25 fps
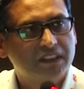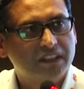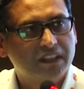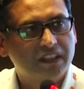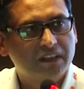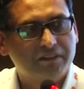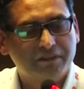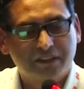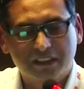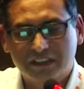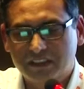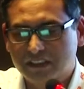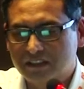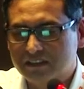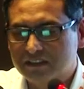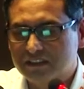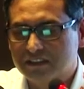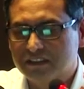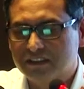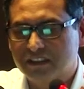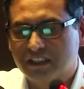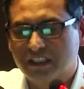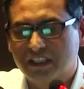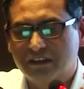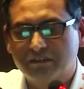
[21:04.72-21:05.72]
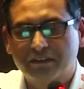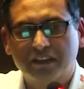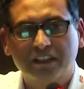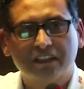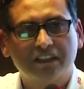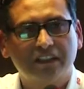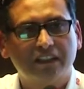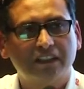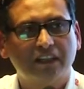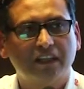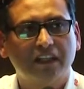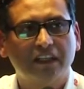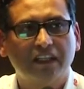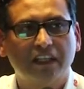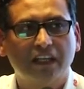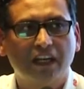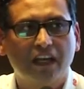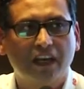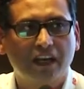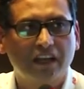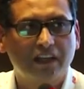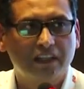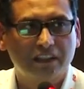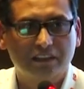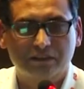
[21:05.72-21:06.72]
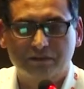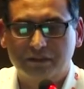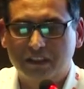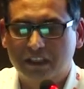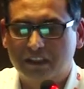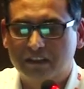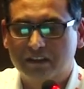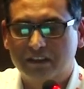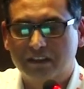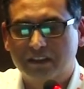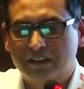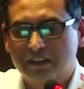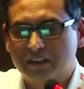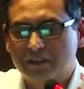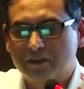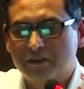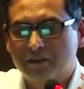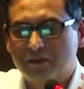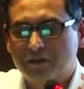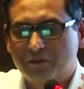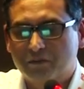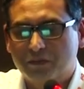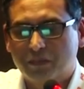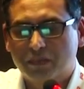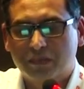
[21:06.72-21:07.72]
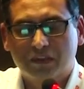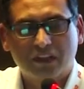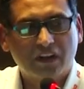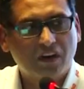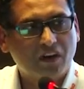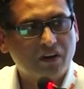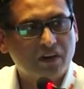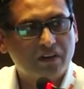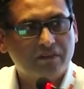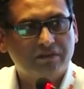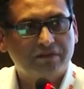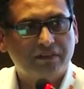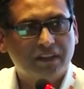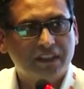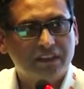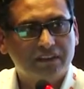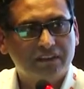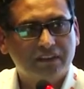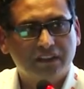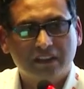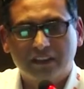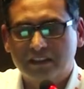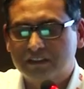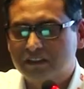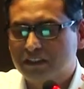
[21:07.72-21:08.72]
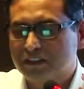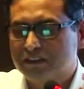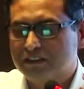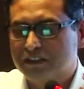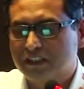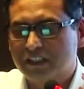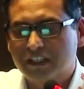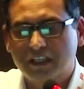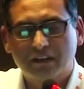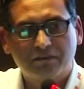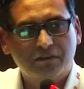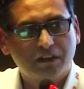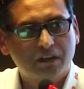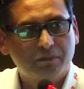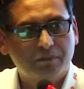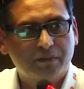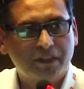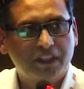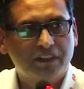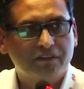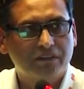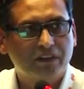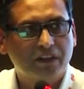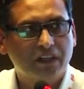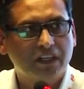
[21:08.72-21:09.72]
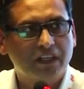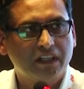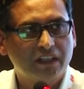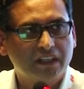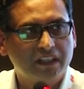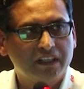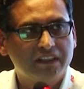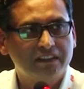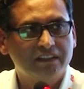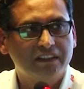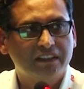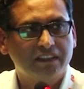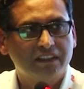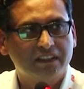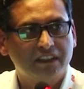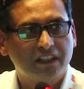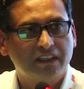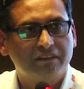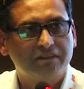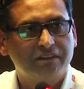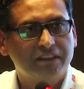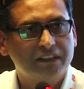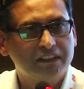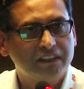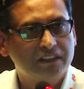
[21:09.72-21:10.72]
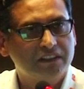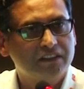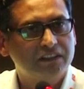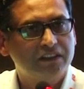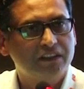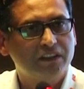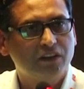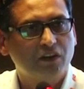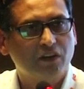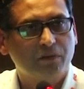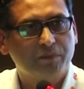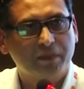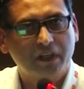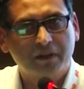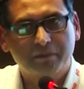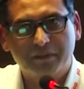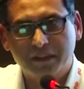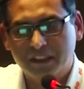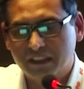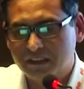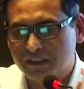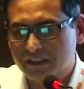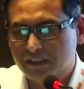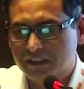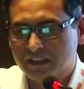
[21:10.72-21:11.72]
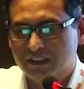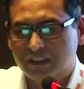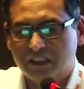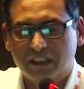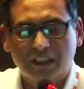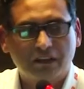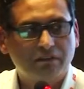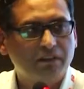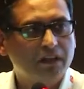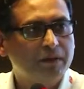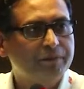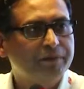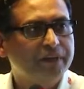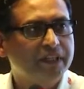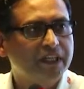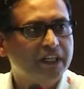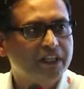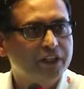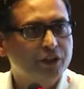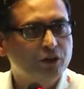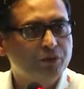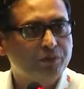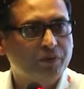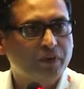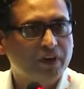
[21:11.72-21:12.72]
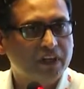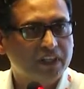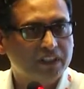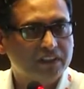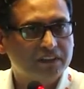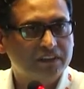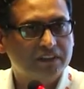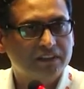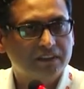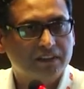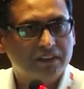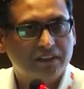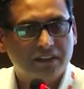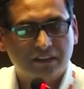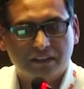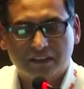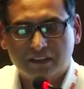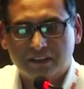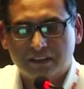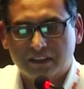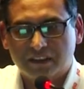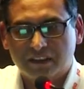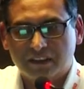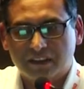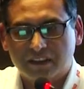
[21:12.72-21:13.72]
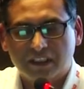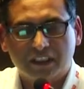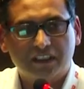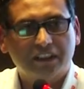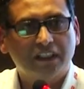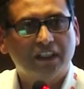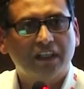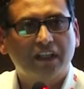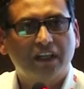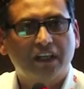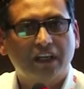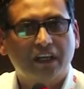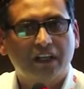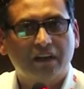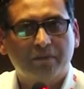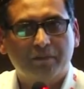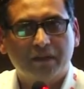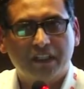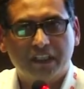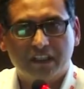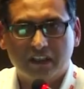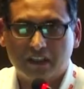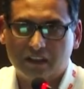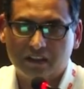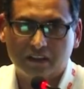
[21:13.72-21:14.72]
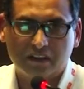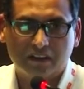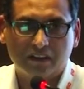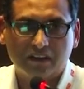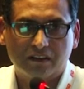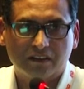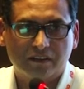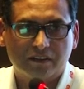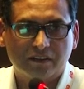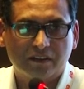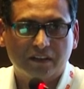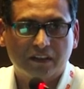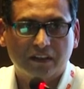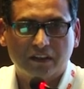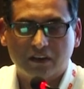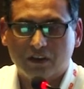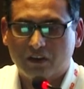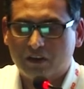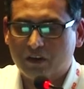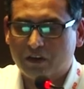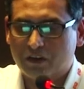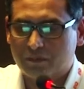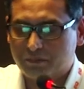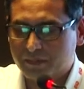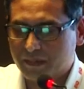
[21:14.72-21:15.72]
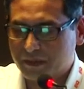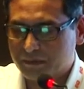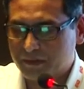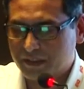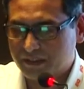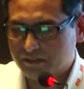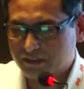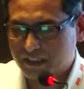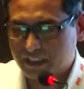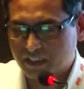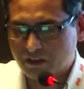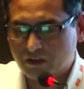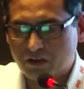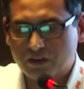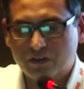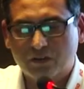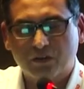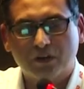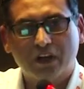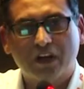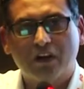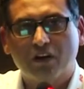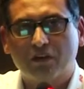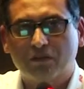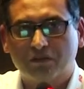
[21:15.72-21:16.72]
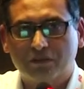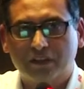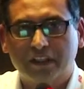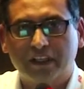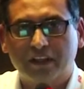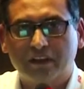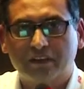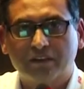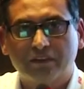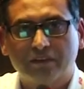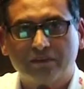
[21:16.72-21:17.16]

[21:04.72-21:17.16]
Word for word: efficiencies and everything until and unless we put a lot of funds in research and development for increasing the efficiency or maybe developing a new products, nothing can be done or maybe we cannot go a long way.